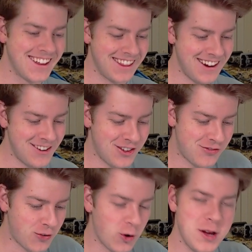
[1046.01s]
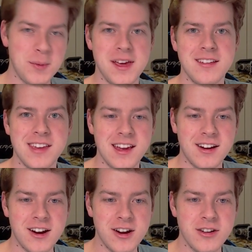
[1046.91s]
There's 40 PSA
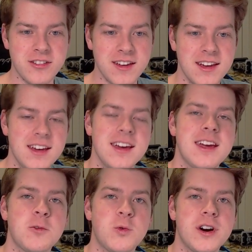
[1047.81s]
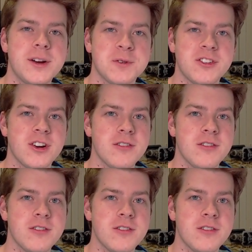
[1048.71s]
cards in one return